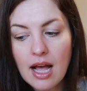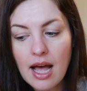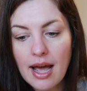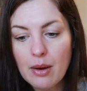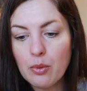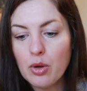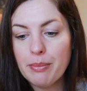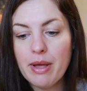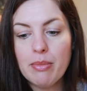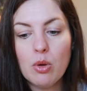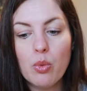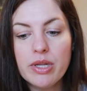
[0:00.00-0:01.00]
I will
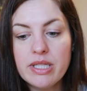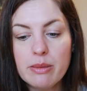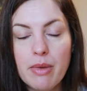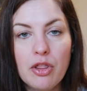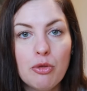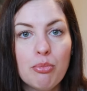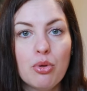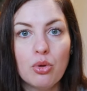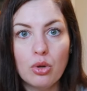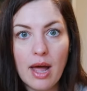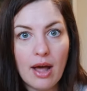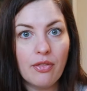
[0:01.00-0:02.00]
maybe once a month
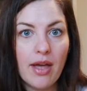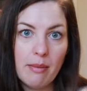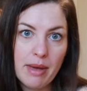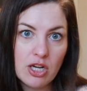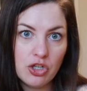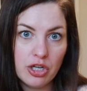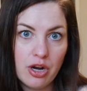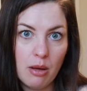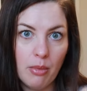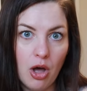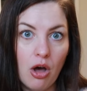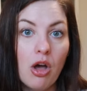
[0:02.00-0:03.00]
pull out that magic
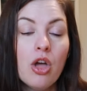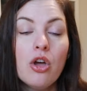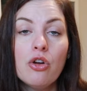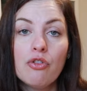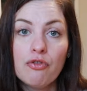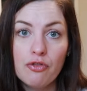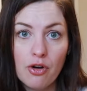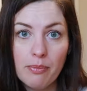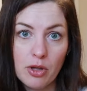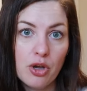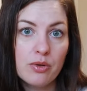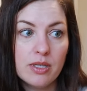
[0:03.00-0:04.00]
knot ball from
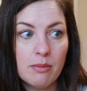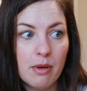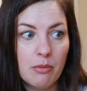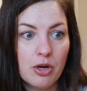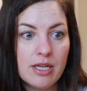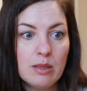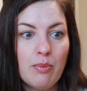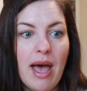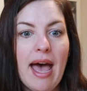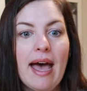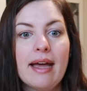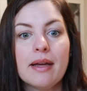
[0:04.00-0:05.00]
the Cozy Memories
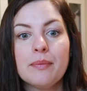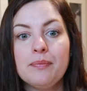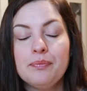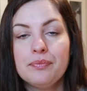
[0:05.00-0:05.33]
bag,